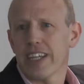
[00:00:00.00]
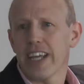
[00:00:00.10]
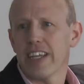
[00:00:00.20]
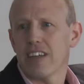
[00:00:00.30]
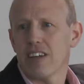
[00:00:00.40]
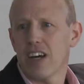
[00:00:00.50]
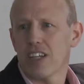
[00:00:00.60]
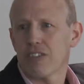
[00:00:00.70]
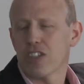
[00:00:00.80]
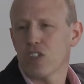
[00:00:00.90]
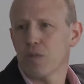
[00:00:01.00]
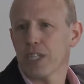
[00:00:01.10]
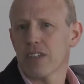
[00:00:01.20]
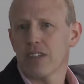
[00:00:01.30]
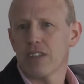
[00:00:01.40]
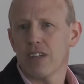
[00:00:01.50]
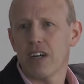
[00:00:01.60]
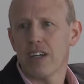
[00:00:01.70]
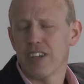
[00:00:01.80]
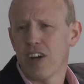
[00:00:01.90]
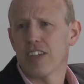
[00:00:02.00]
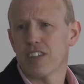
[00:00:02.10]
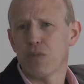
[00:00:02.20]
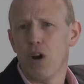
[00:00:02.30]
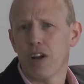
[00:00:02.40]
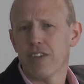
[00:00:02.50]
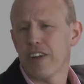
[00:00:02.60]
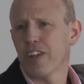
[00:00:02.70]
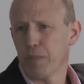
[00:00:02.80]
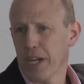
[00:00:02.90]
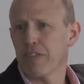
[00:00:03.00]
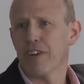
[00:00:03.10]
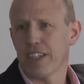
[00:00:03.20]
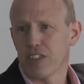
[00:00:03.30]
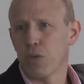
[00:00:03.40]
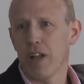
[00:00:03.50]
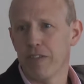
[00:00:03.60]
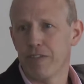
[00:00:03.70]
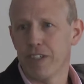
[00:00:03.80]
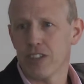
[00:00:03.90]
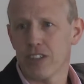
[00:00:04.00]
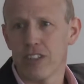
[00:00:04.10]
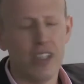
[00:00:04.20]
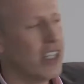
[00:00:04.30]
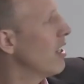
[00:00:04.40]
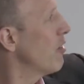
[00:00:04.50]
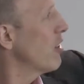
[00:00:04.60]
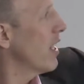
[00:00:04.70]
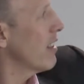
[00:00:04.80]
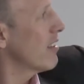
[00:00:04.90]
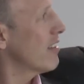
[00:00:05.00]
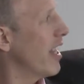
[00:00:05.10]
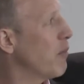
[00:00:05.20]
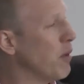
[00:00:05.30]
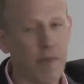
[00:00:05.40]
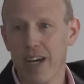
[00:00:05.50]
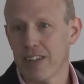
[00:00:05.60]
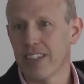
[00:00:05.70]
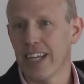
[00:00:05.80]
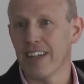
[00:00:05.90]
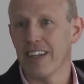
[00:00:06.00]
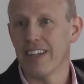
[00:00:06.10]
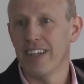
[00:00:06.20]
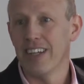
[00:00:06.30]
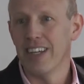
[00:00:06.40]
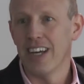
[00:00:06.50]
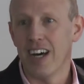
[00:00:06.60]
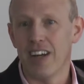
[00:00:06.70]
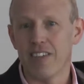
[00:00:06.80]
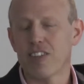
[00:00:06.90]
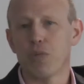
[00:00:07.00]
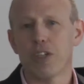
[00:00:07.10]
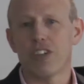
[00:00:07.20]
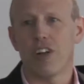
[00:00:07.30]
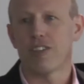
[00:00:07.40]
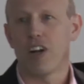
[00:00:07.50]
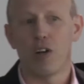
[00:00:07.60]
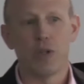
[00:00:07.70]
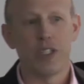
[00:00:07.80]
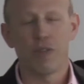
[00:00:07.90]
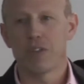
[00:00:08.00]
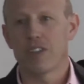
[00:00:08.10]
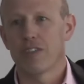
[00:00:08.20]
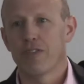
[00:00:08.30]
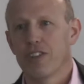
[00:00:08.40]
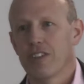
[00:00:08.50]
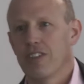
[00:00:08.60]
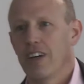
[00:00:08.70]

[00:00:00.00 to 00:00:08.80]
any 100 cubic yards of water there, you might find 12 fish. If you take the same amount of data, this is where Charles Darwin, that was his first